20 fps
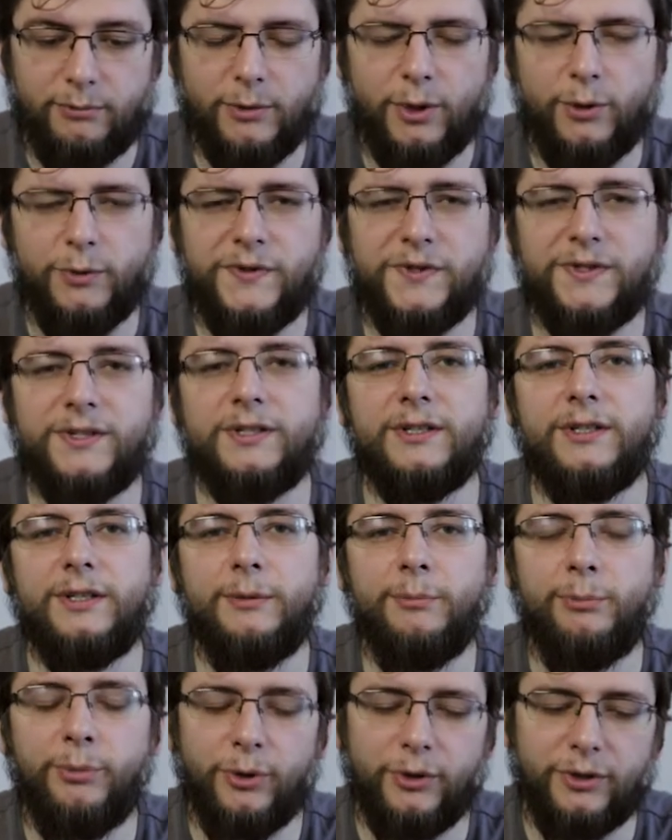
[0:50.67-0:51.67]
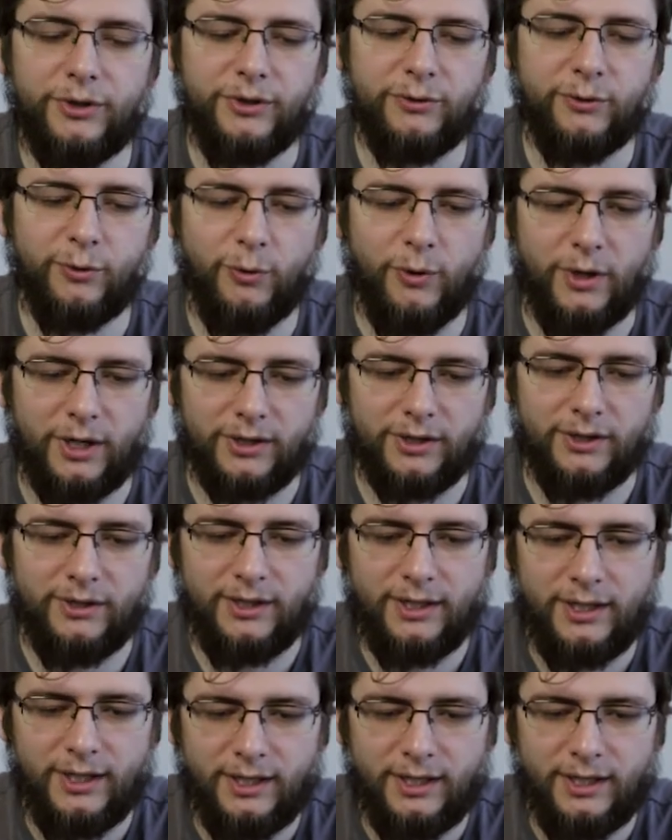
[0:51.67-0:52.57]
most important one,